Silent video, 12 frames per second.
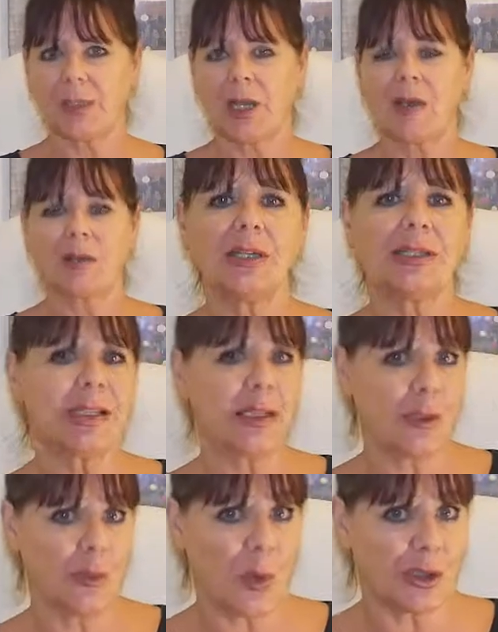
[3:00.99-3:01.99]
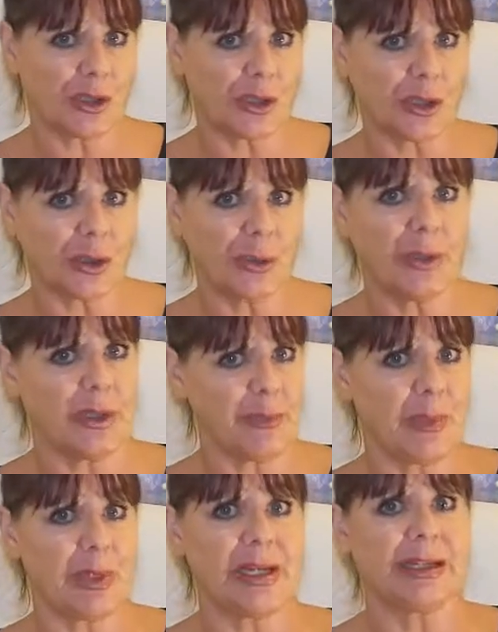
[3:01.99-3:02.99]
I'm to tell you what to do in a
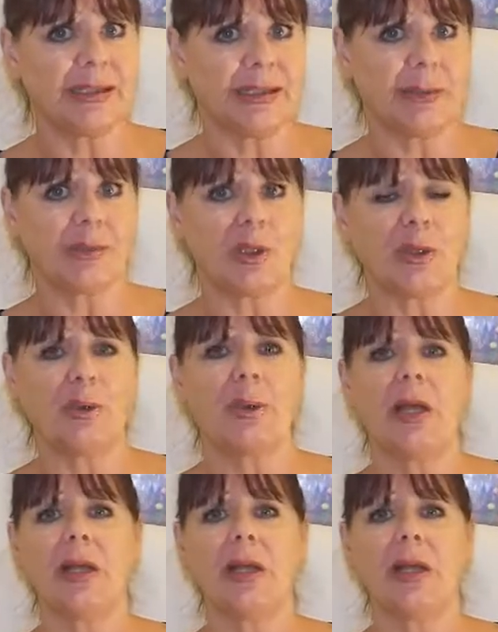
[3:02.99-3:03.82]
minute in step 2,